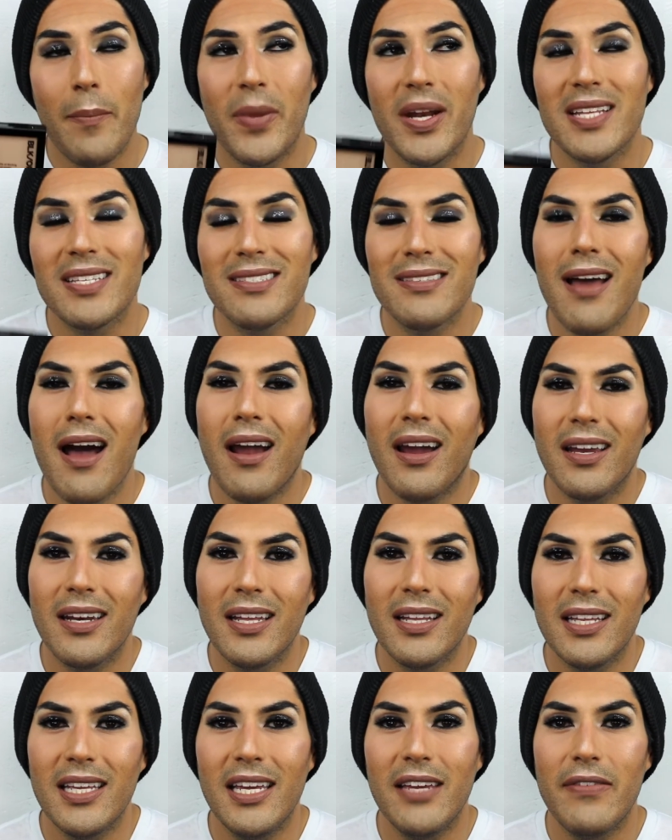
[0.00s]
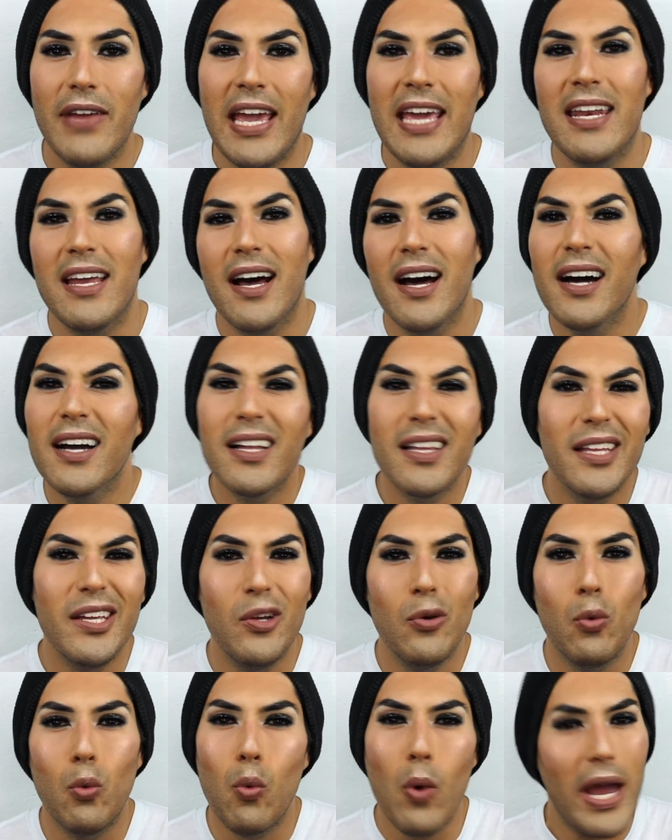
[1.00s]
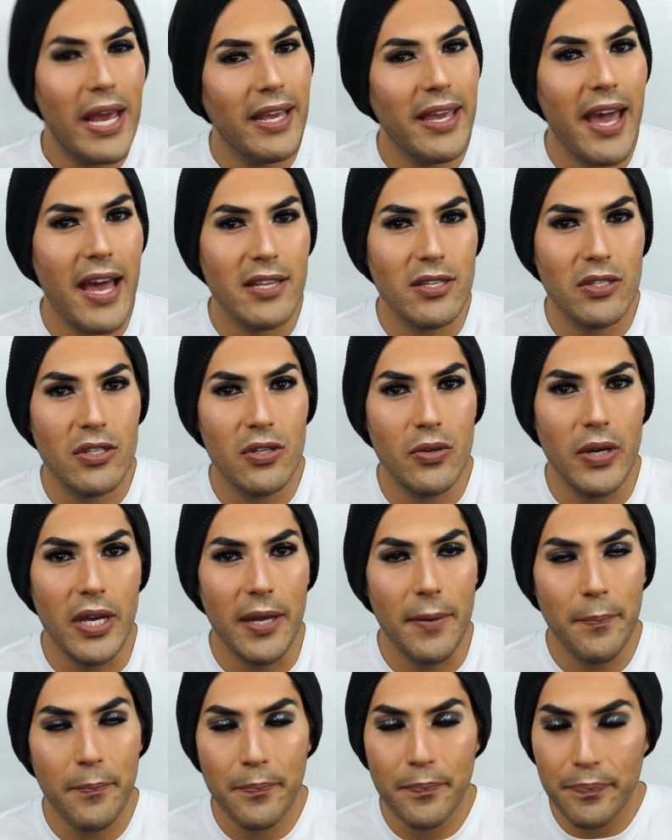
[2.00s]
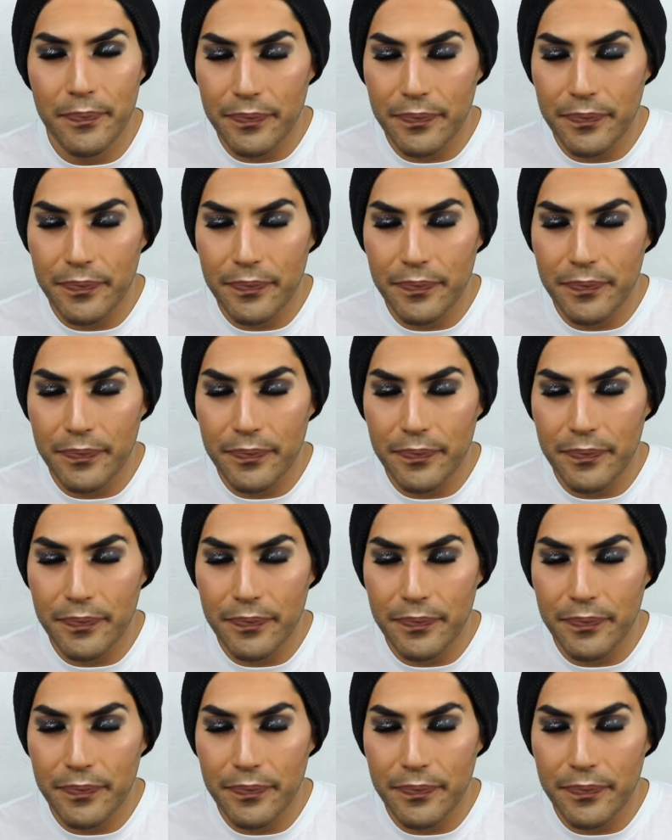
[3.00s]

but it's not gonna leave an ugly white cast to it.